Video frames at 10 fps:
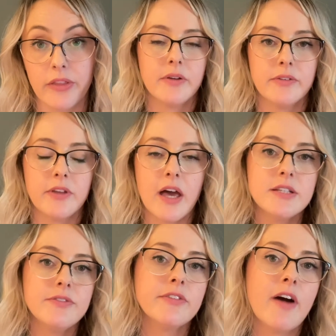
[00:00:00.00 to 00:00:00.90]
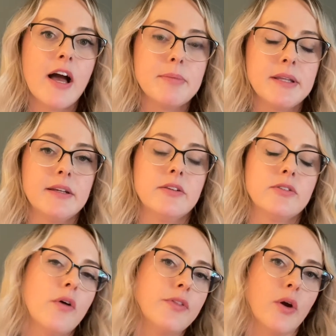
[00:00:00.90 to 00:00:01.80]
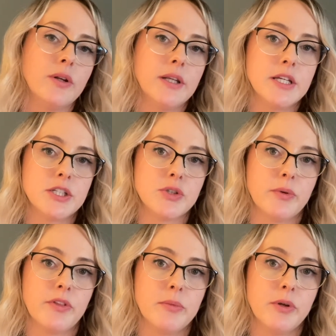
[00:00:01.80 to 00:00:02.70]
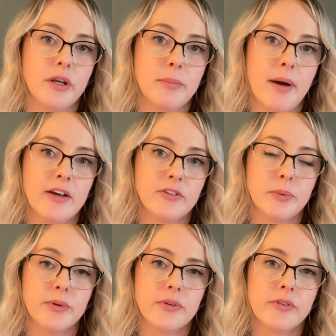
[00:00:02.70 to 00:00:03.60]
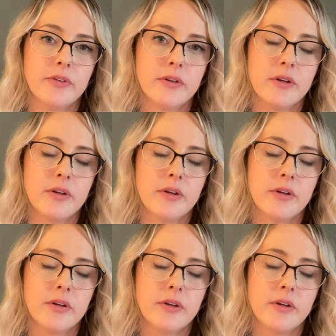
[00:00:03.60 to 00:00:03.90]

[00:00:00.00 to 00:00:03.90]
Scientific viability is not the only issue with immunity passports.